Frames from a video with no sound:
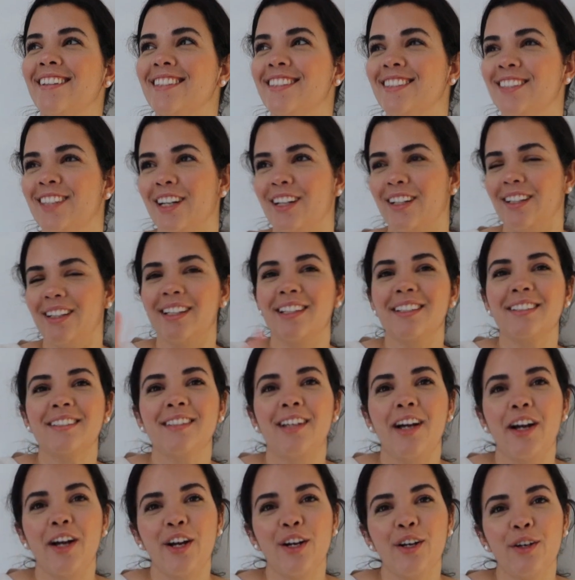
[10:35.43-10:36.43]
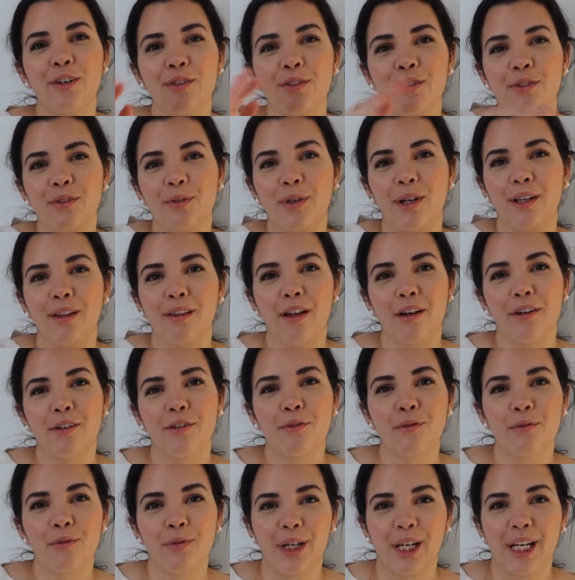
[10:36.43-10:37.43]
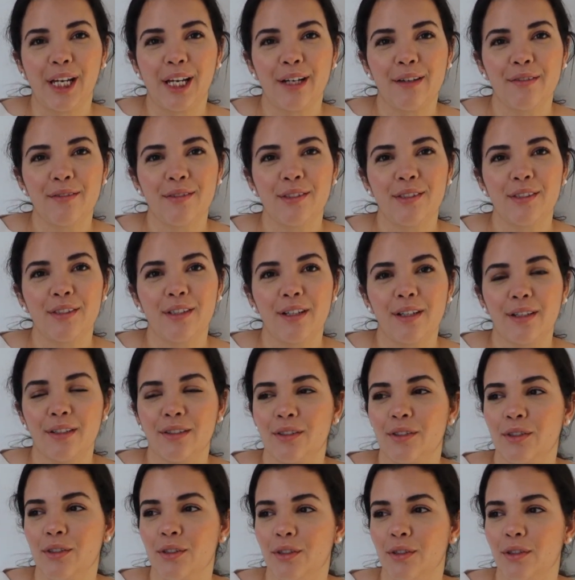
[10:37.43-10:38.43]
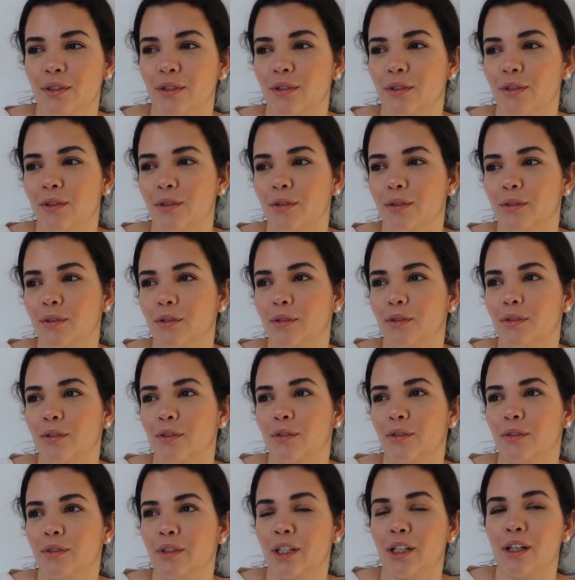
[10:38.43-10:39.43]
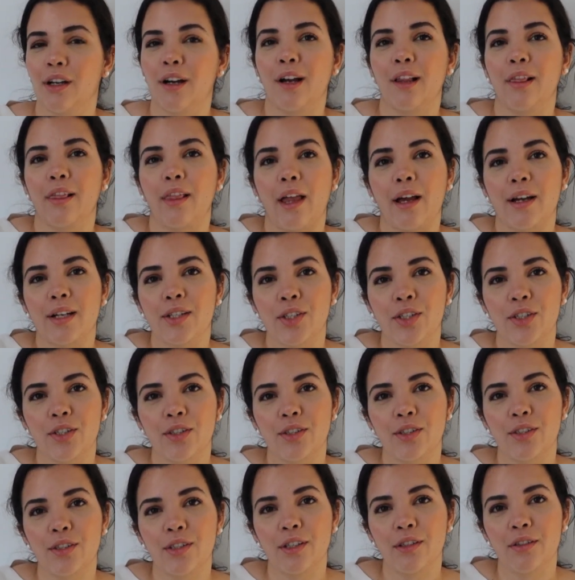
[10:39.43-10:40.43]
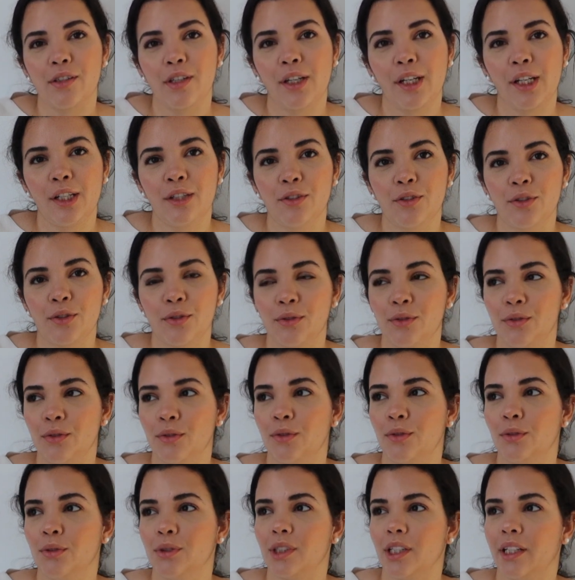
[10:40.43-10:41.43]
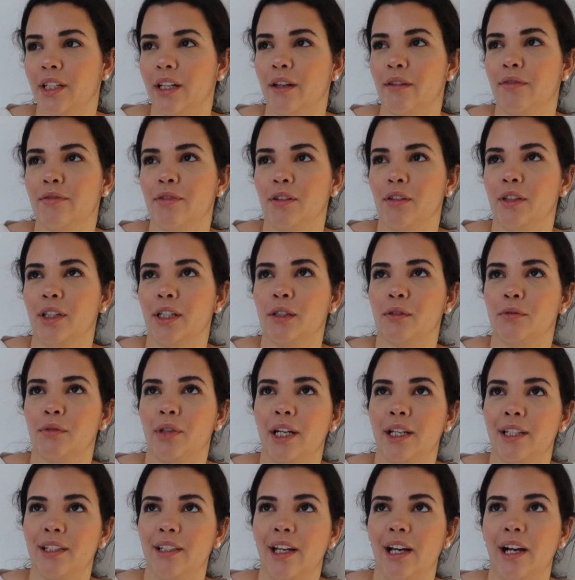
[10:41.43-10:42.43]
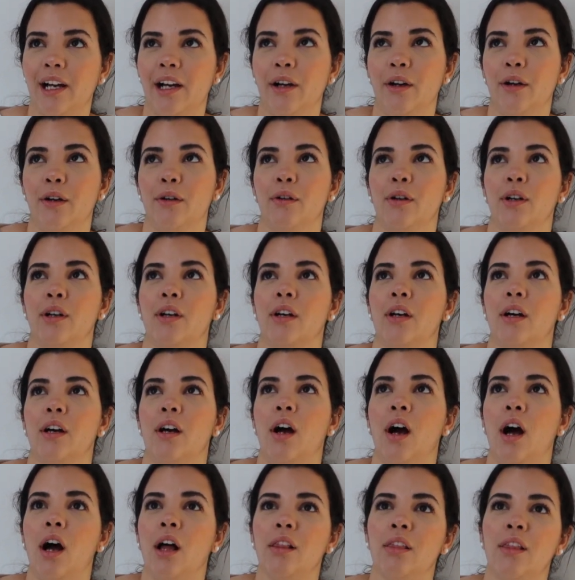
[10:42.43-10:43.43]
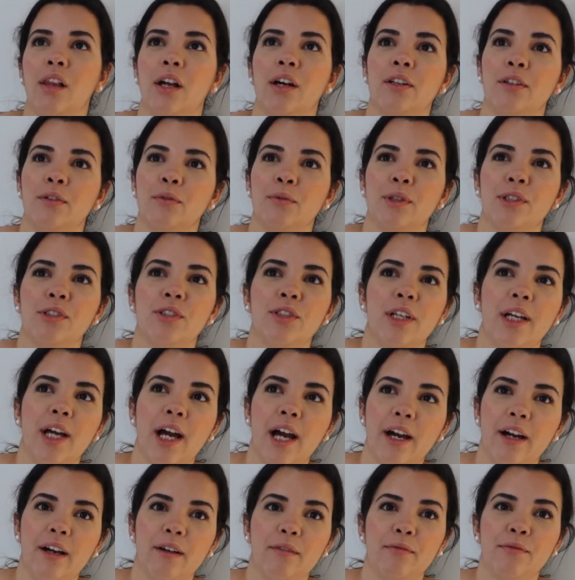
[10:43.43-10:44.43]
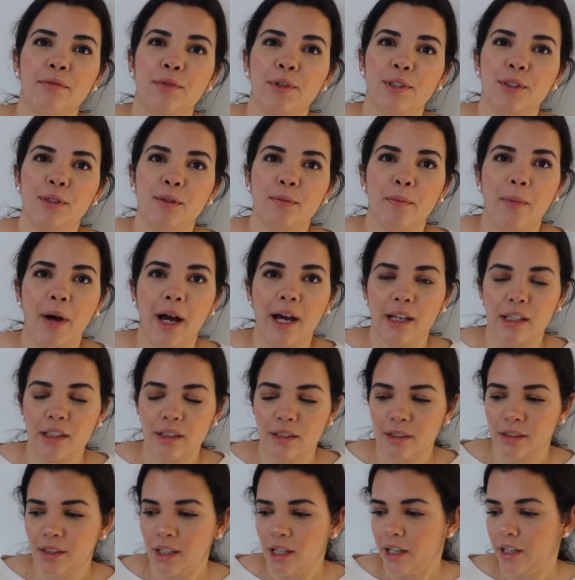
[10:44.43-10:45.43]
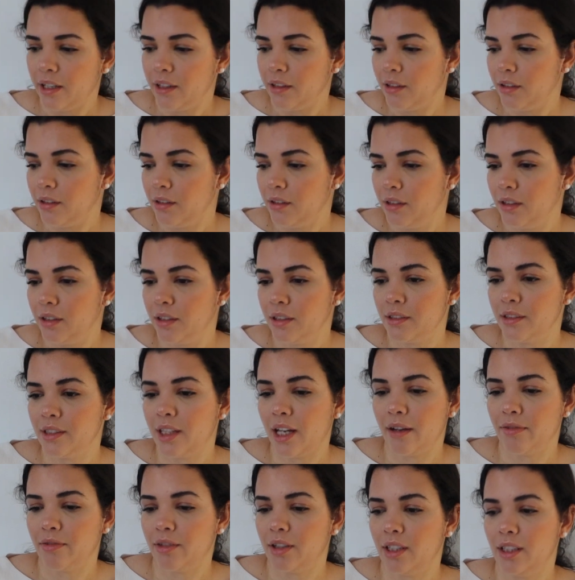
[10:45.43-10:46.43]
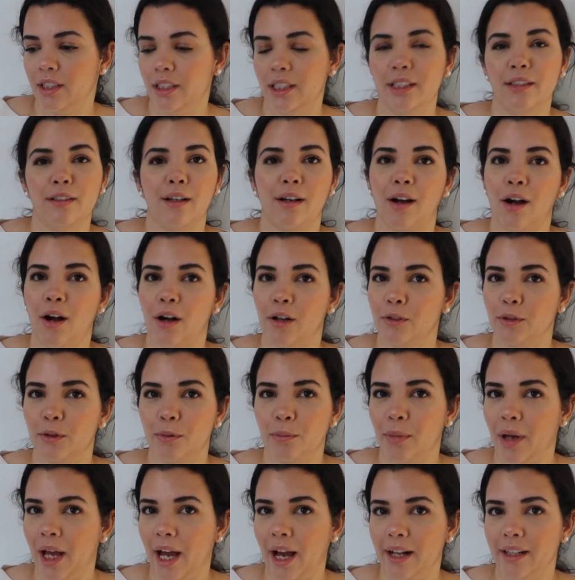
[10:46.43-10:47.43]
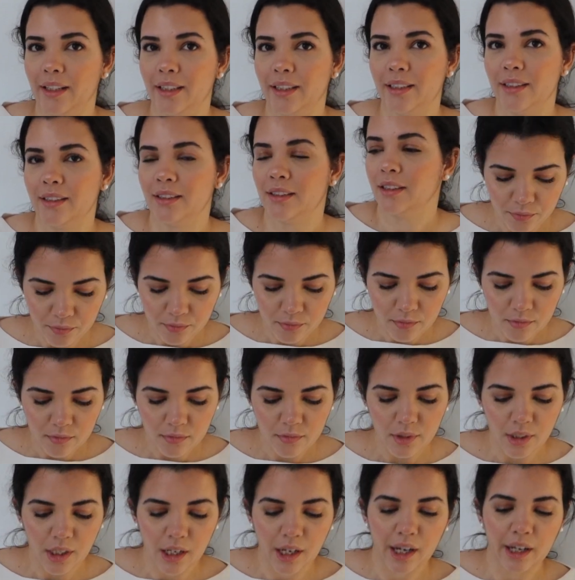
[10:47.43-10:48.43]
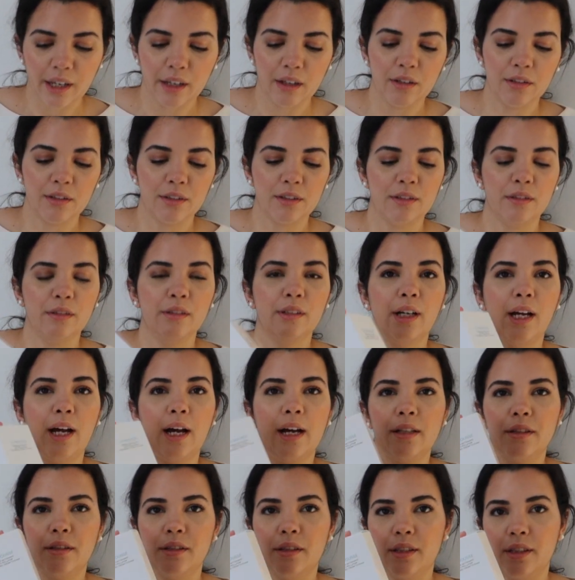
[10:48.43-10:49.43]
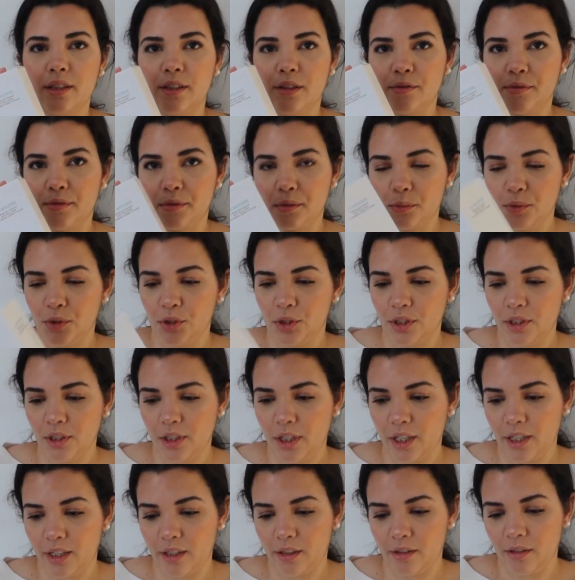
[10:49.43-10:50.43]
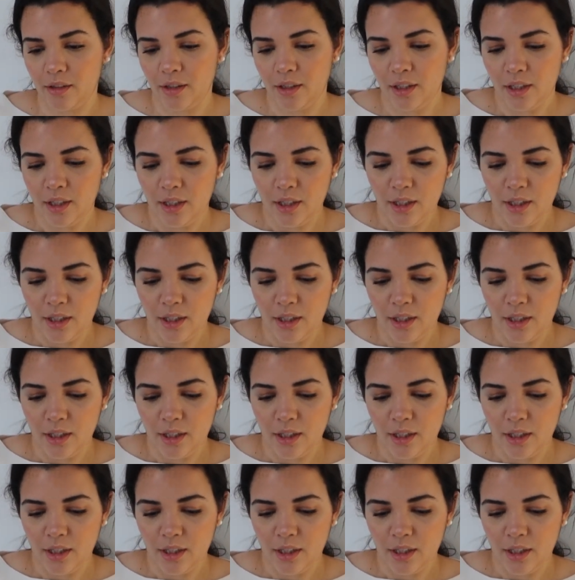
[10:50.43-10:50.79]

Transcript: So, like Zara goes through a lot of waves as to the collections that they introduce, and I feel like right now a lot of what they have fits my style, definitely the color palette. I also got this from Chanel.